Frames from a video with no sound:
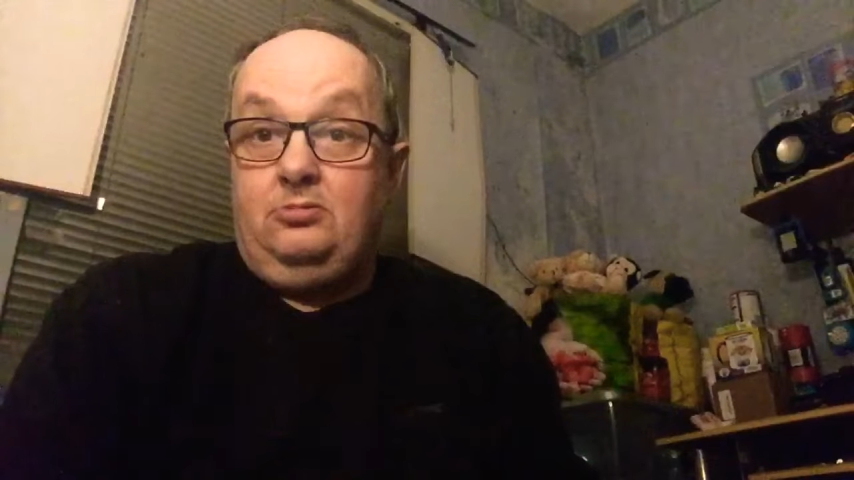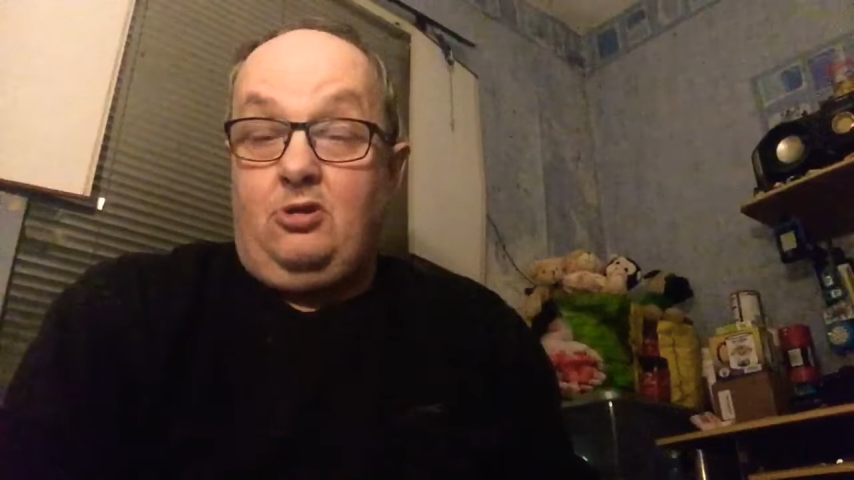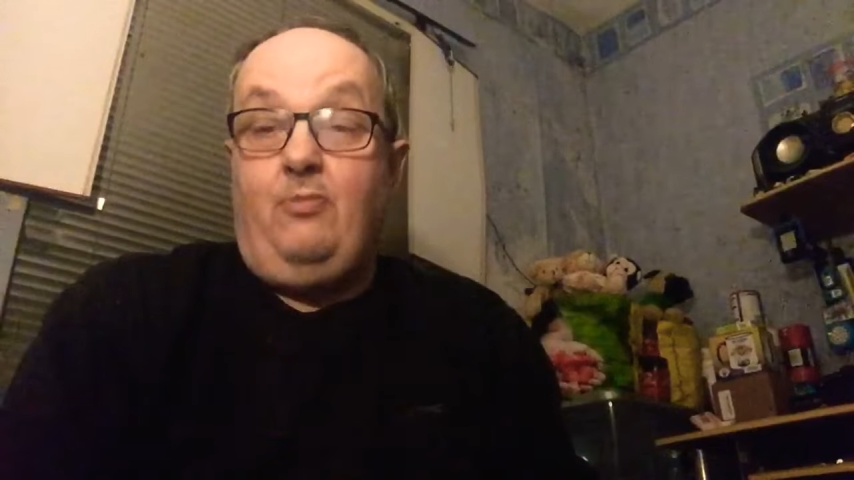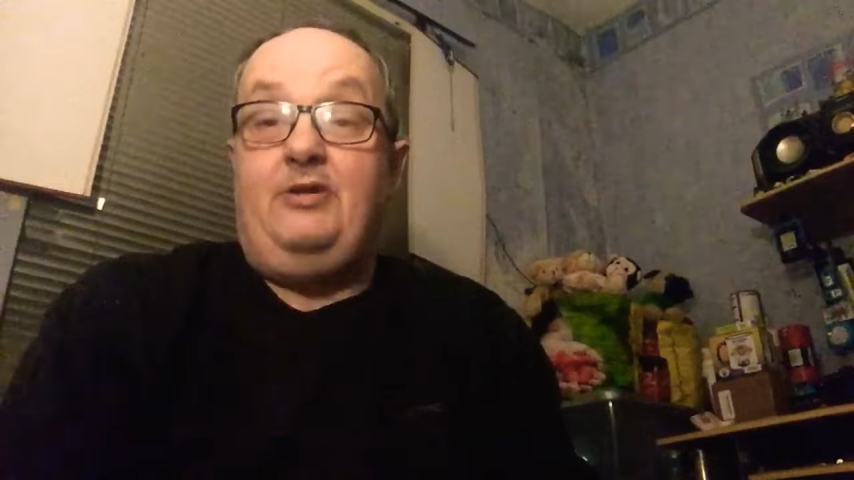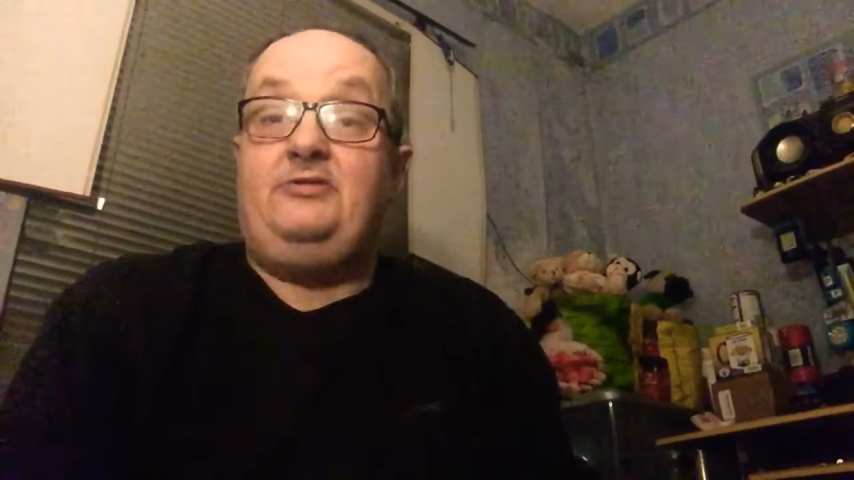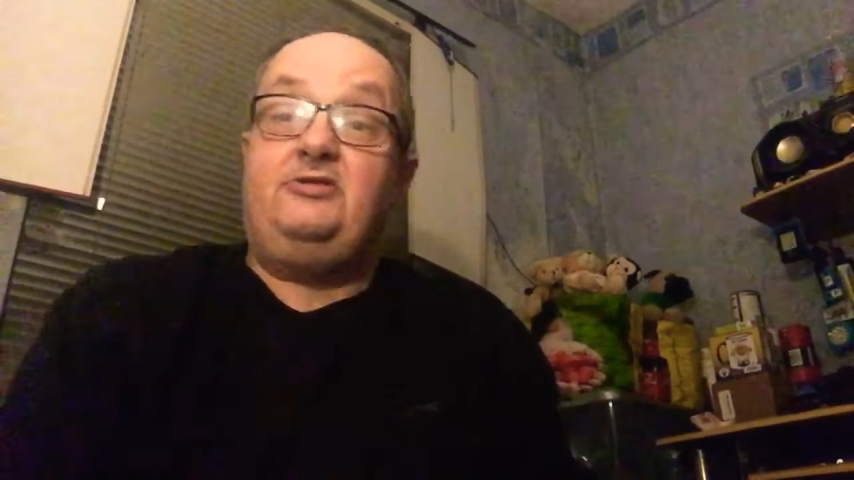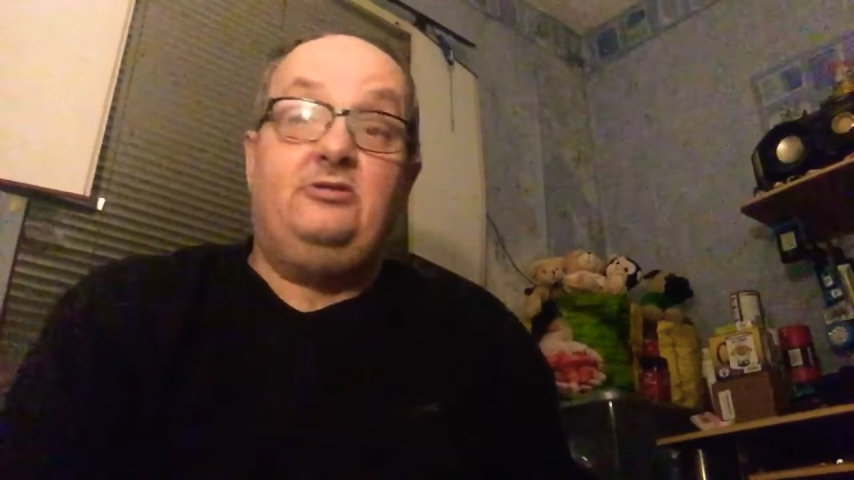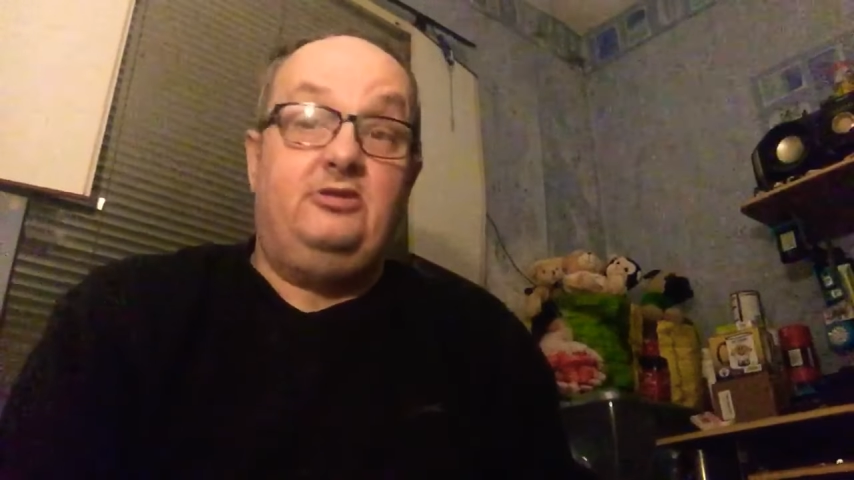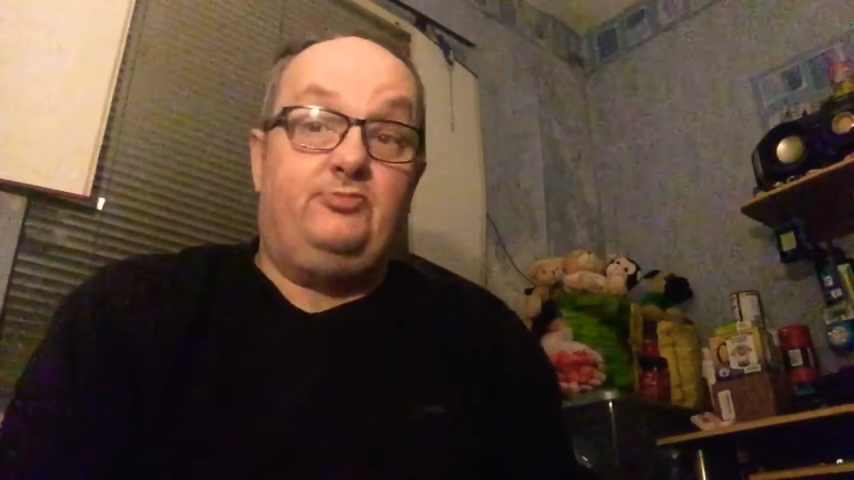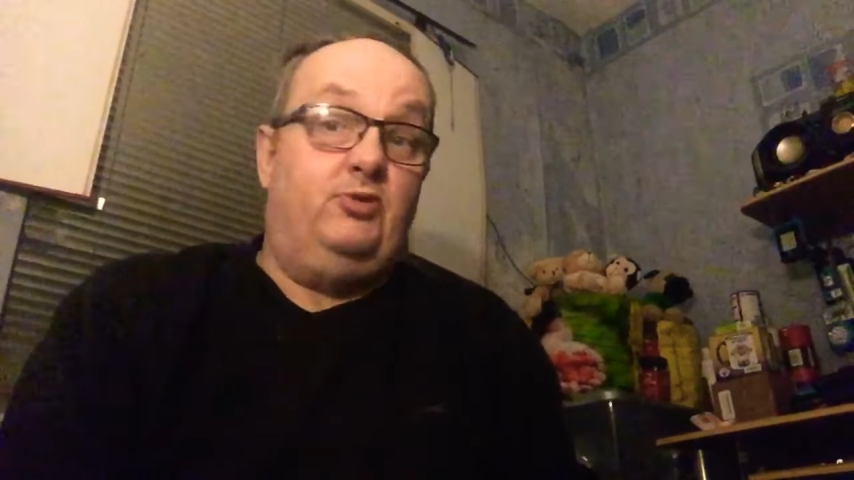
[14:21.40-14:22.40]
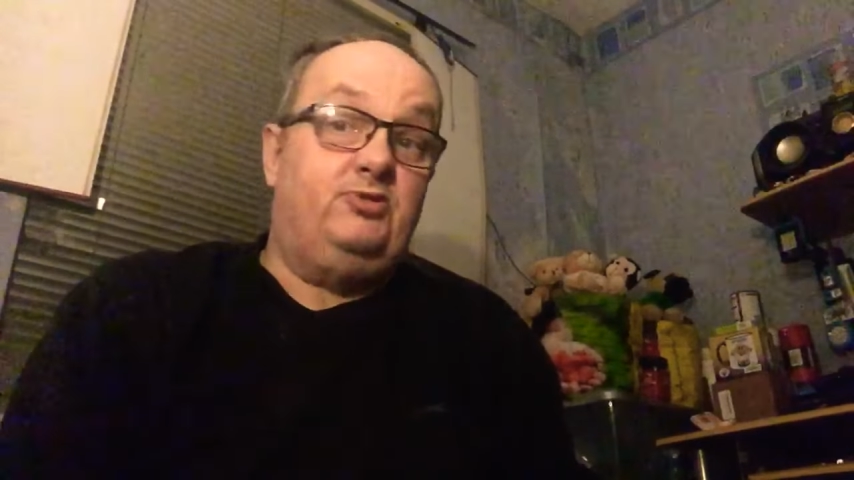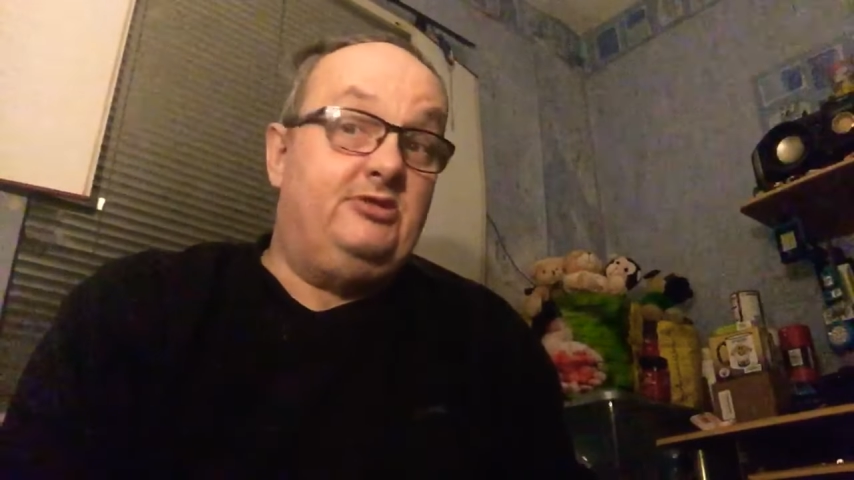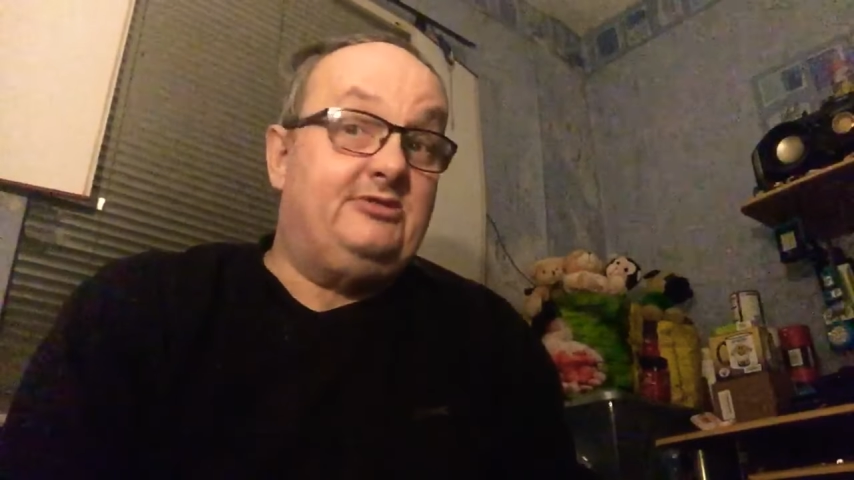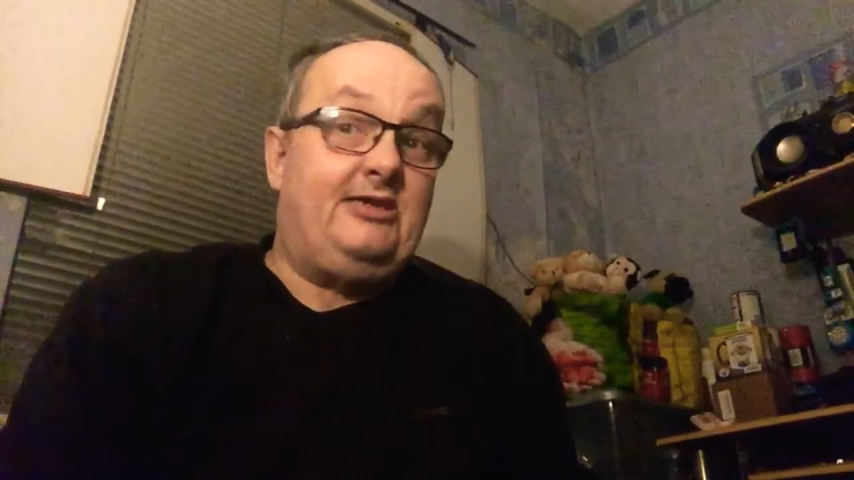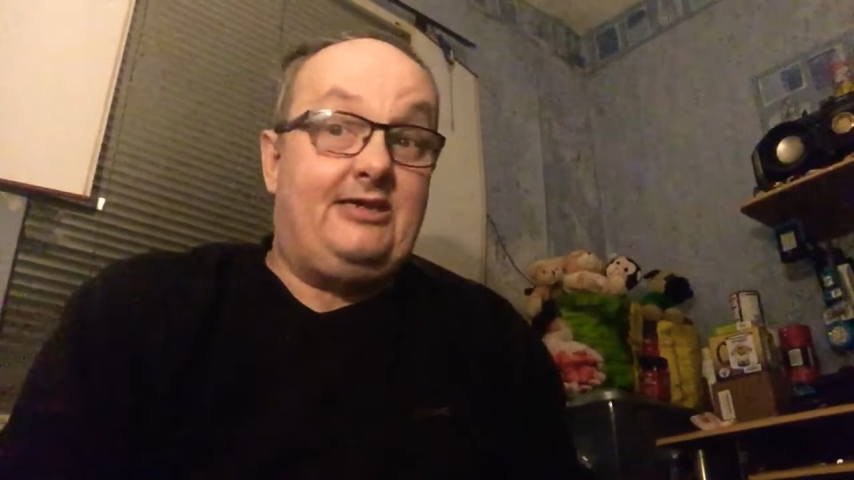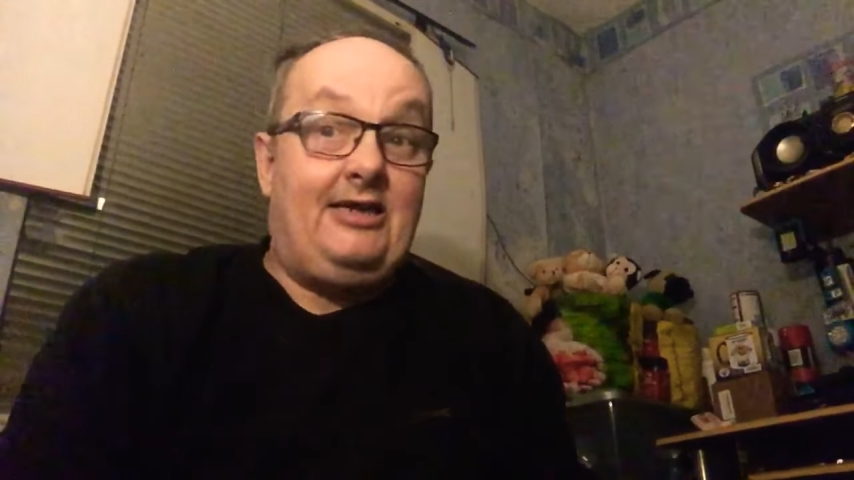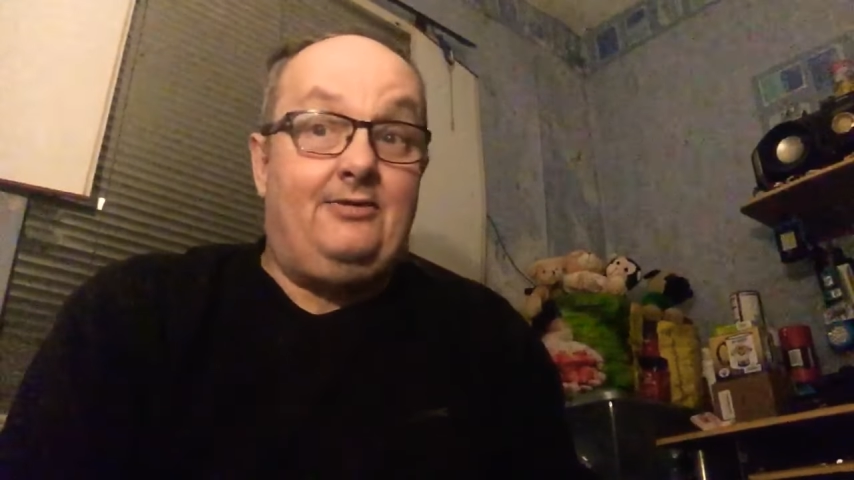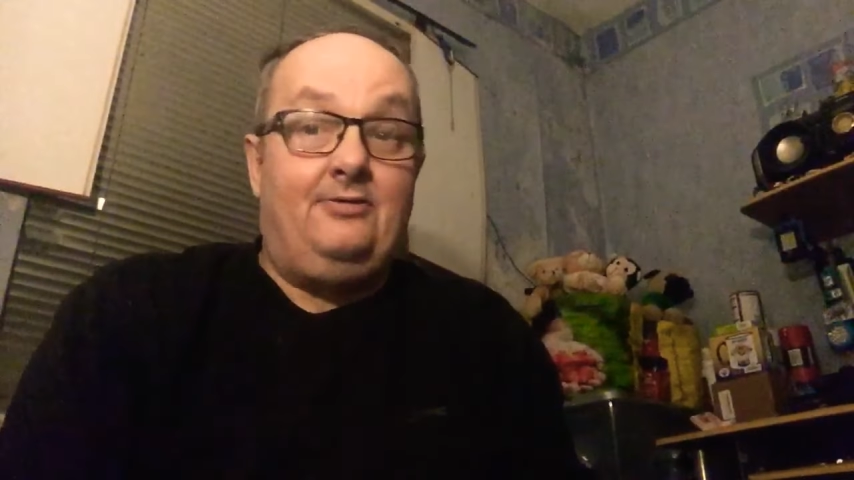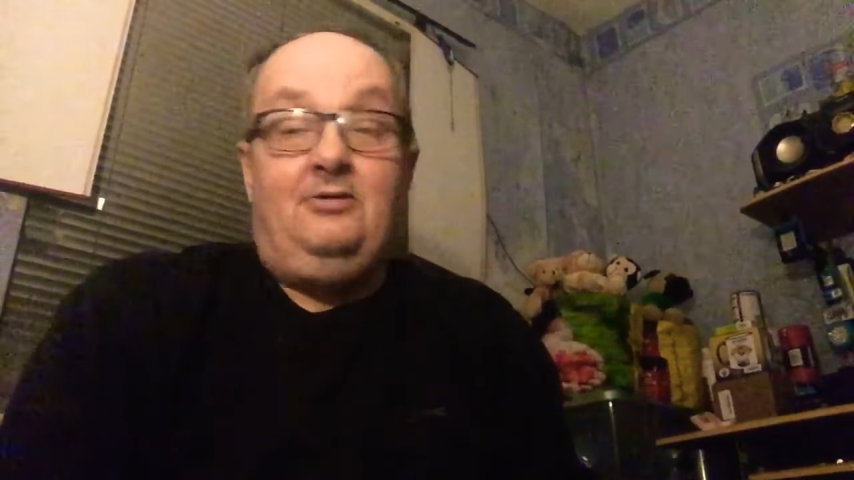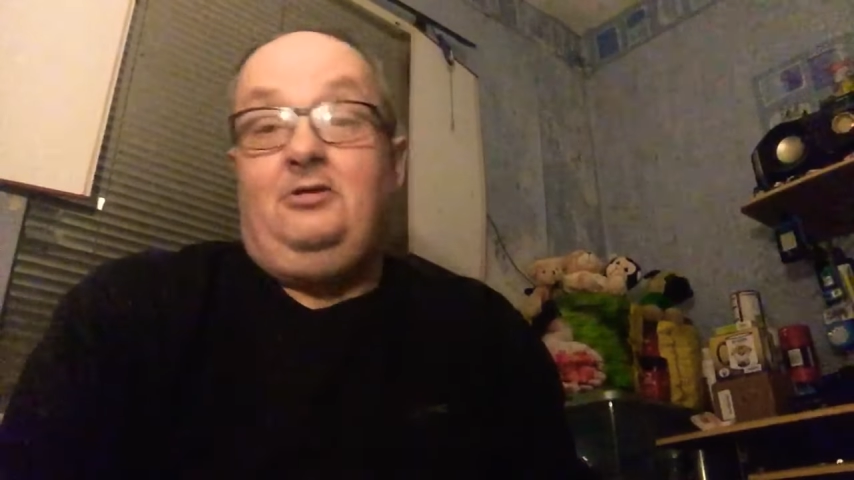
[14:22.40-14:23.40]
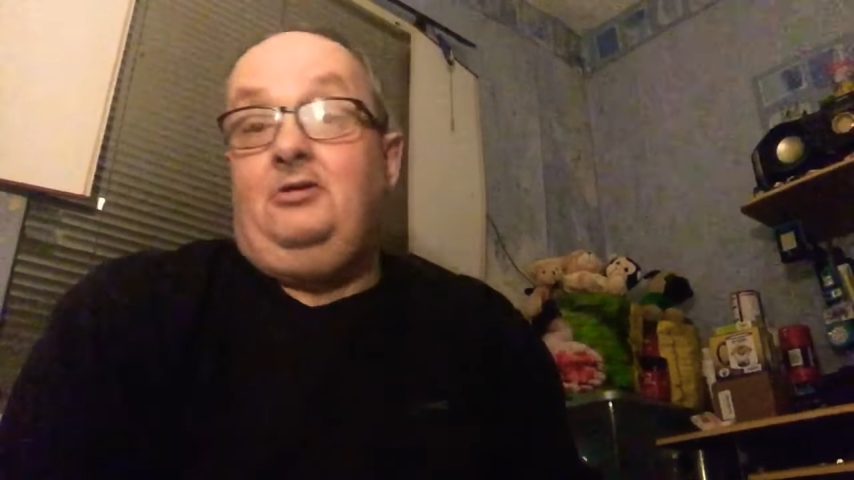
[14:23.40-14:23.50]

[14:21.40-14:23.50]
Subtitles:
comments as much as I can.